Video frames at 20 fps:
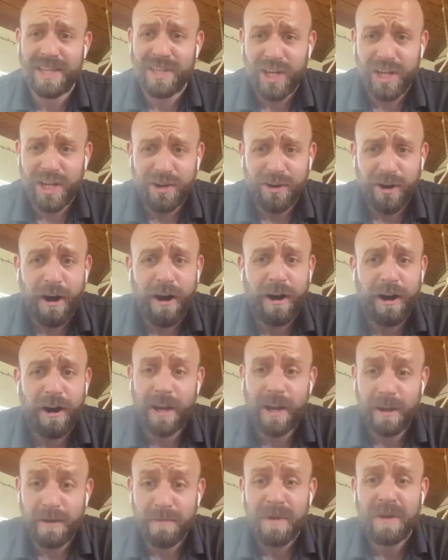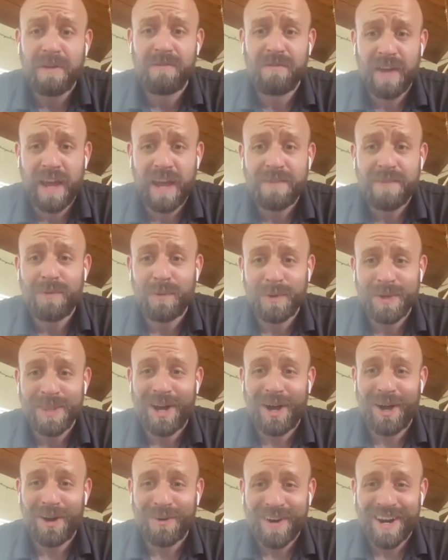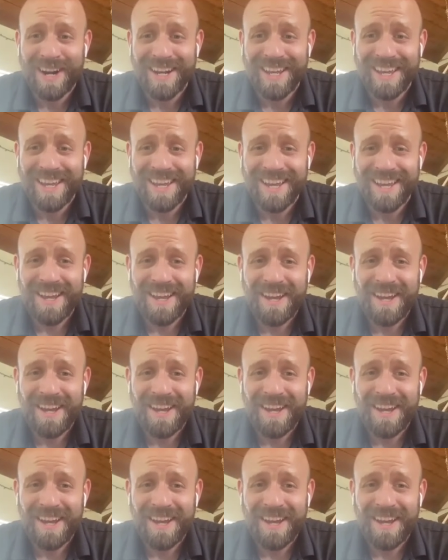it's in your heart and you've been faithful with it already.